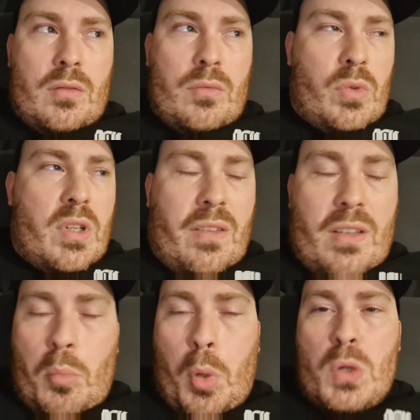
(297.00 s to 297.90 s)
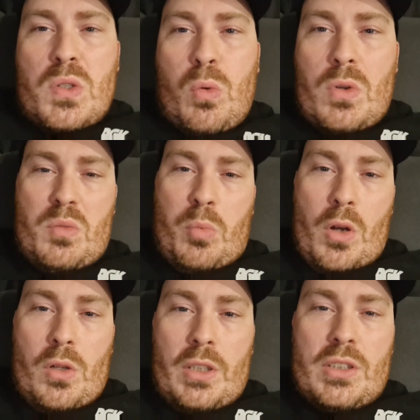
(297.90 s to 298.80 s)
what do you think the post was,
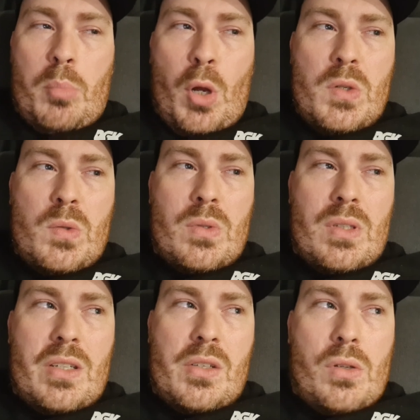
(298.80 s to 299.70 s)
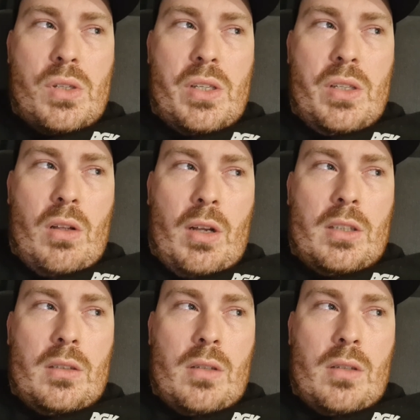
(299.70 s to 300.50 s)
bro? Like, the post was literally like,